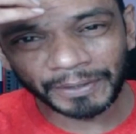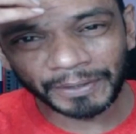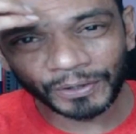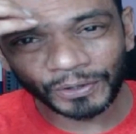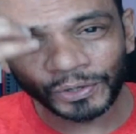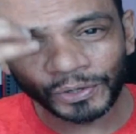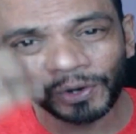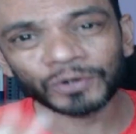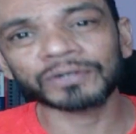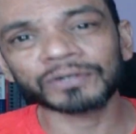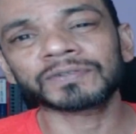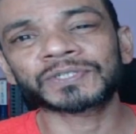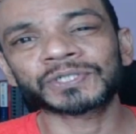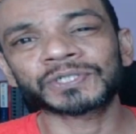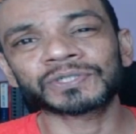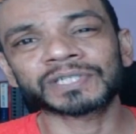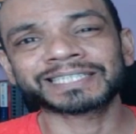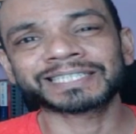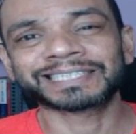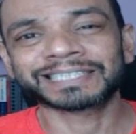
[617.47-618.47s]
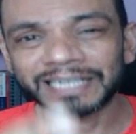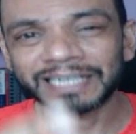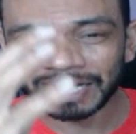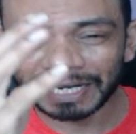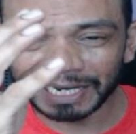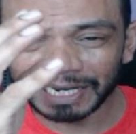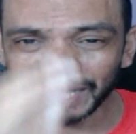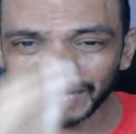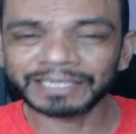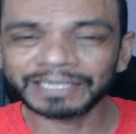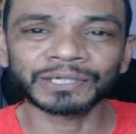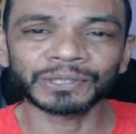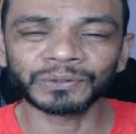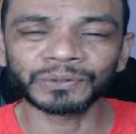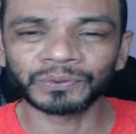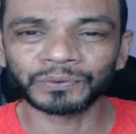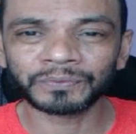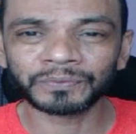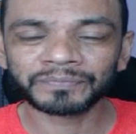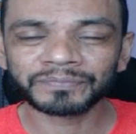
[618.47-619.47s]
a lot of students like
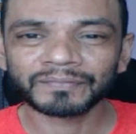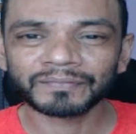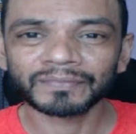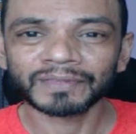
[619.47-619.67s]
you.